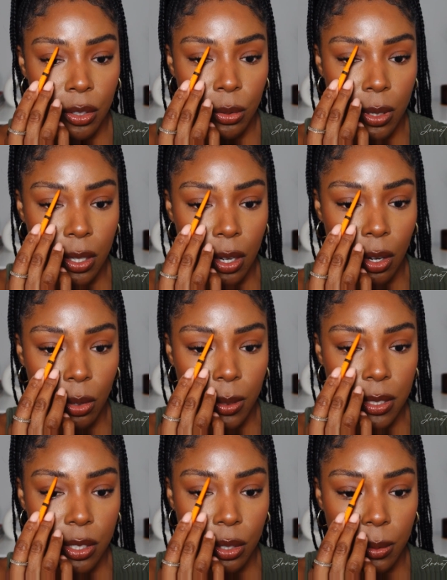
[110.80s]
you can
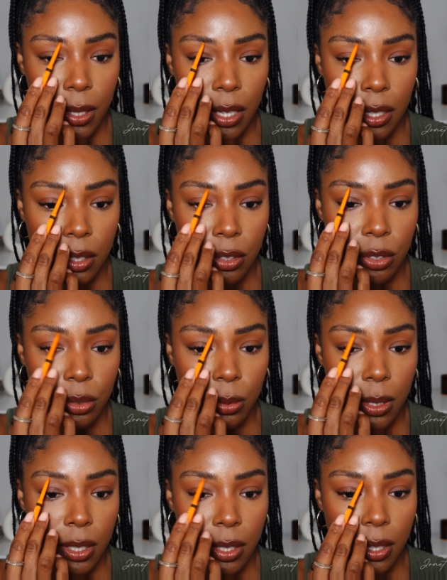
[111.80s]
always go in and do
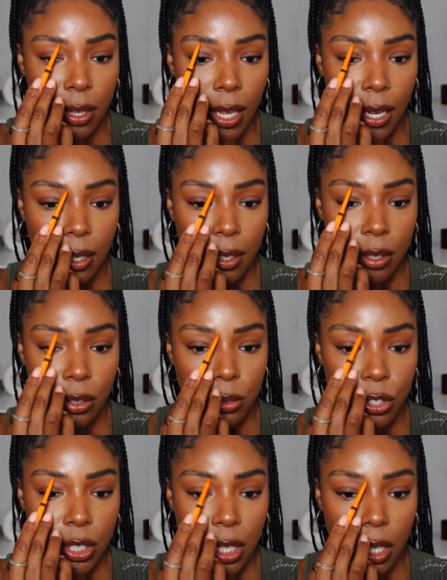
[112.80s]
a light little
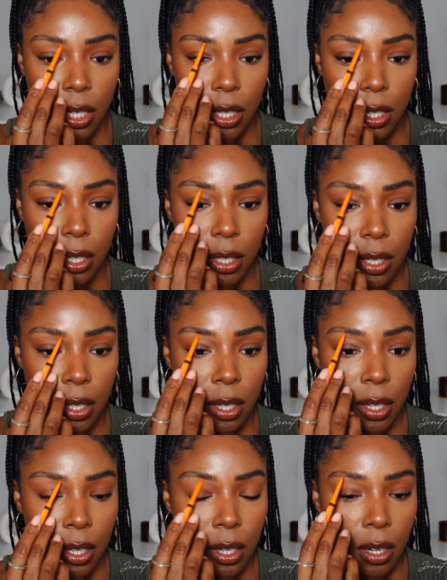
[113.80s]
shading
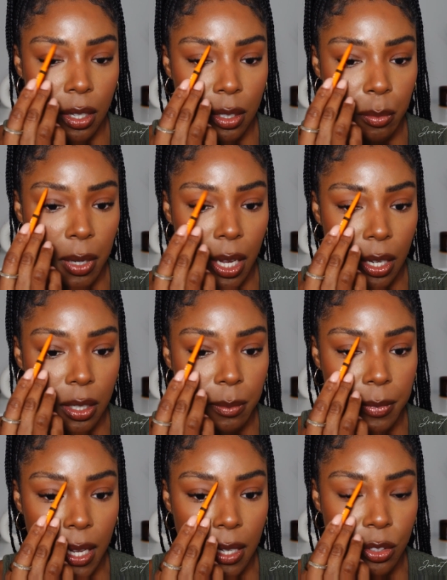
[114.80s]
on the bottom,
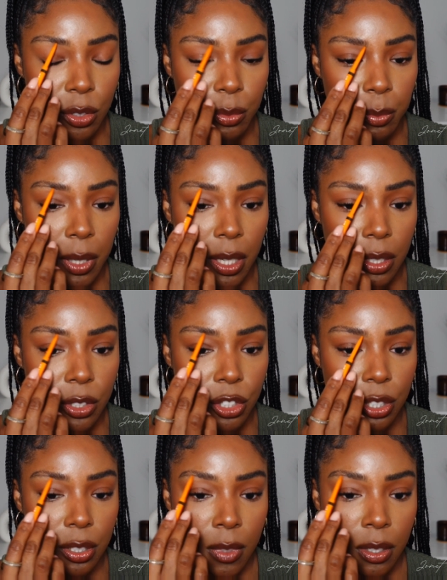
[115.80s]
not too
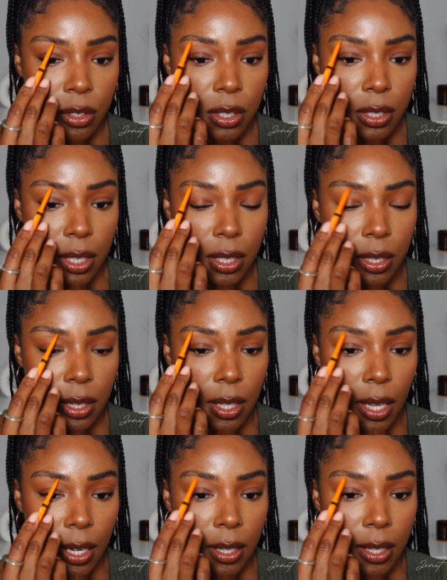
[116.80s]
much, just like a
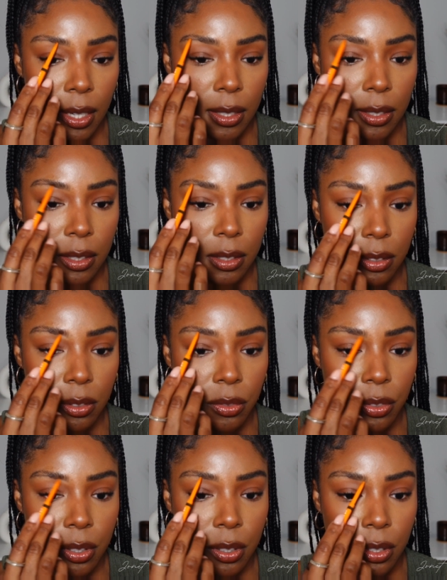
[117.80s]
light kind of,
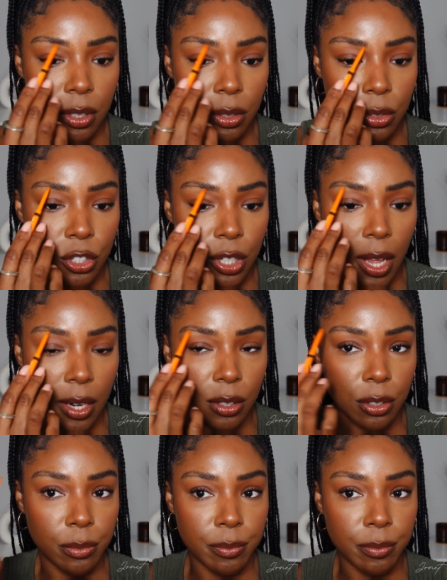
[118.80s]
you know, shadow.